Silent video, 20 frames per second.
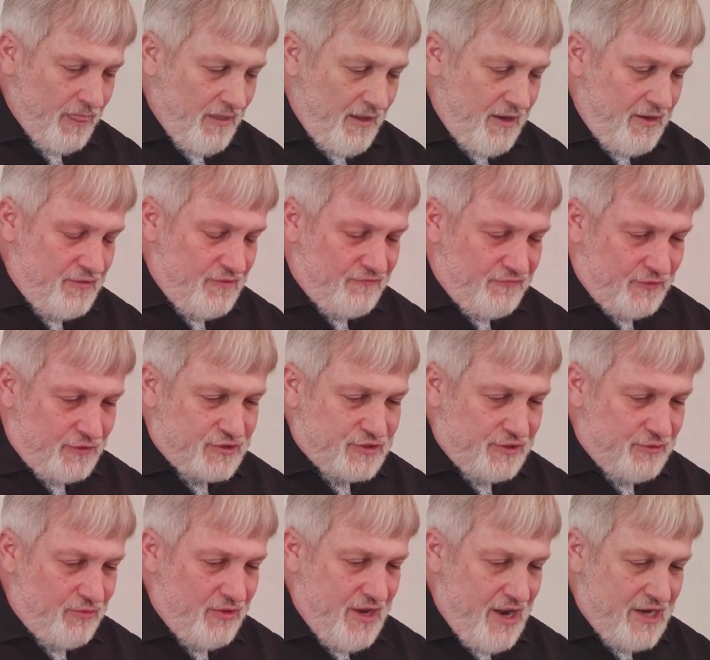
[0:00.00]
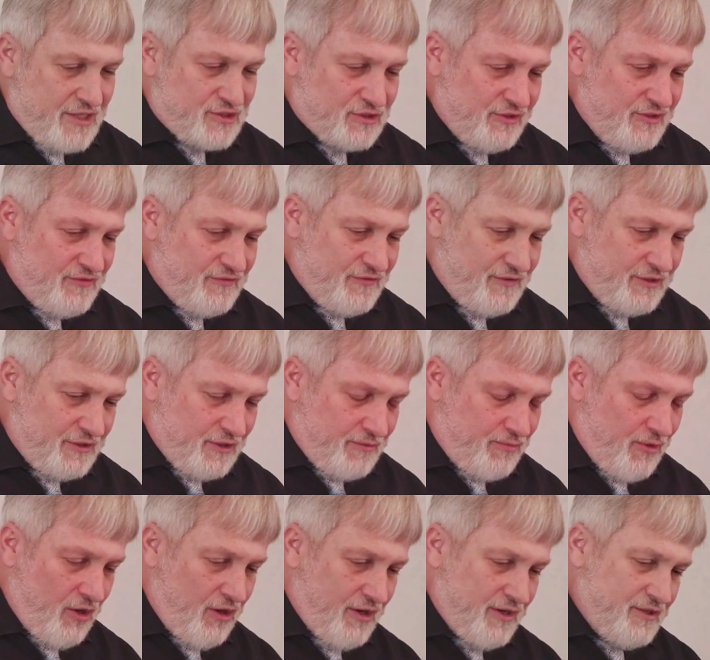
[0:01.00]
And the first thing we actually think
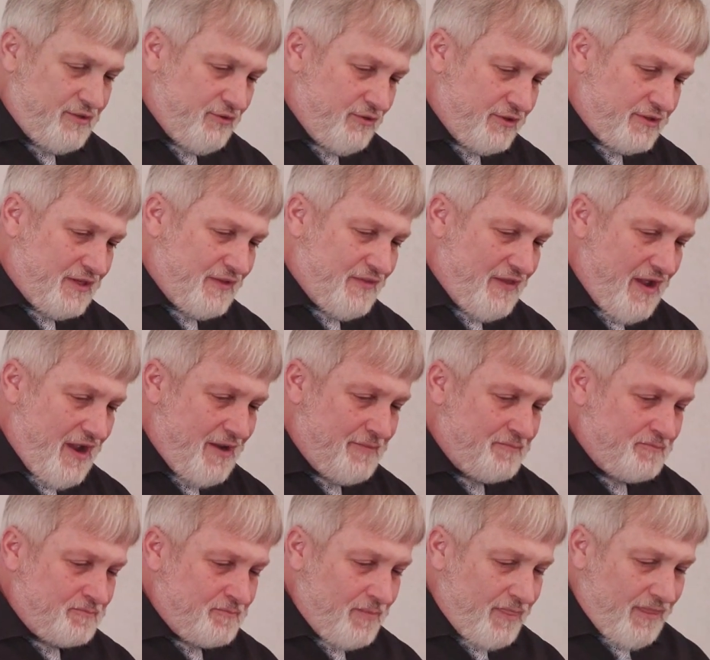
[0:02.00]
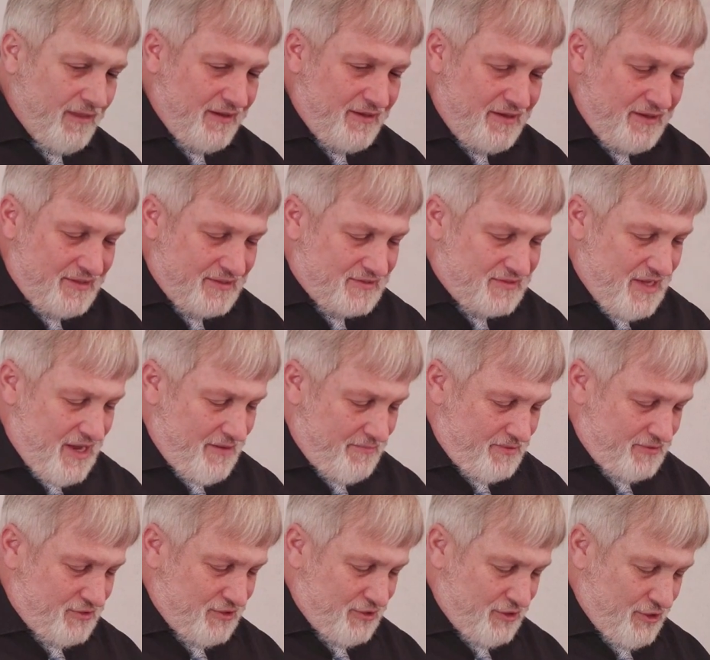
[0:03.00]
upon and look at that is that
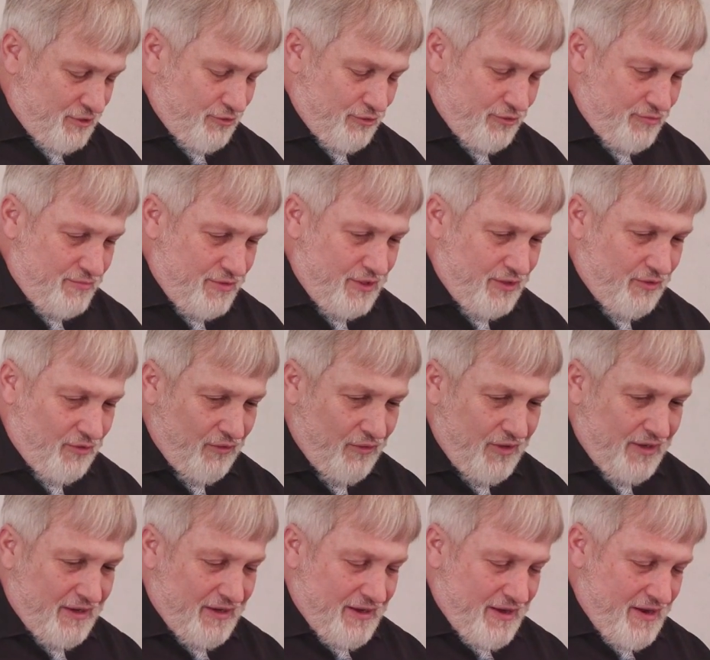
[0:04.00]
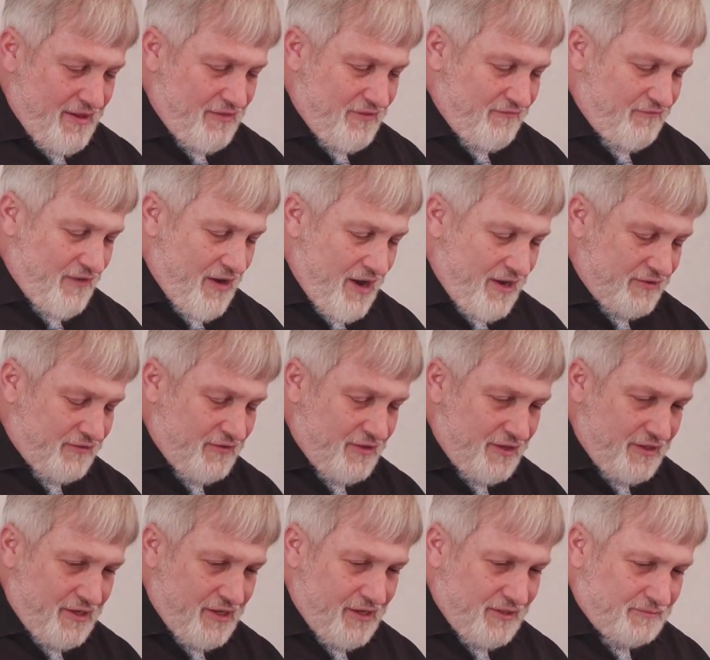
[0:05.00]
particular meal and the fact
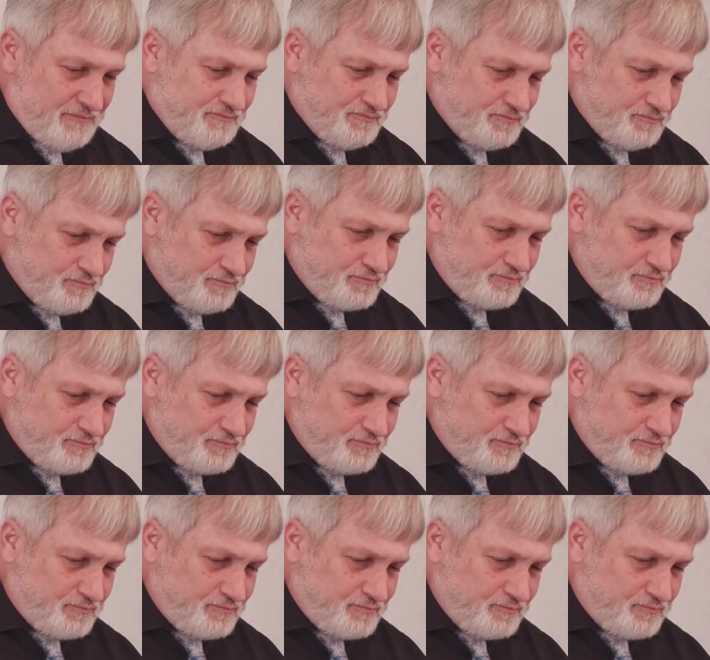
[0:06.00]
that um,